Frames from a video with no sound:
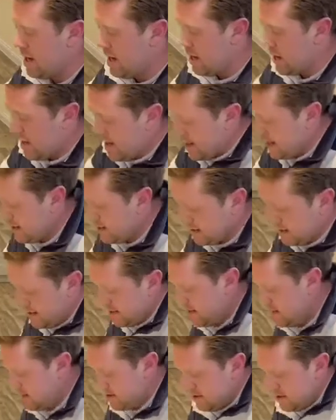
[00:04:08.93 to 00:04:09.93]

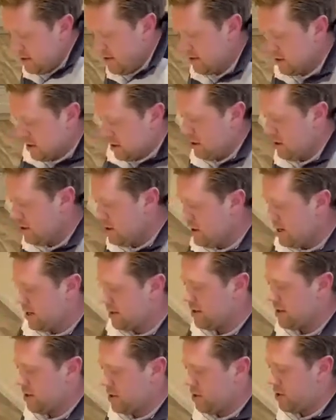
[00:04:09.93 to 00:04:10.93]
excess
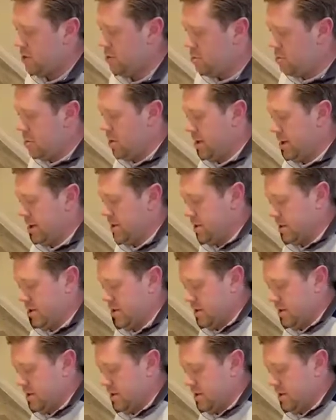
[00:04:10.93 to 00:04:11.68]
shoe polish.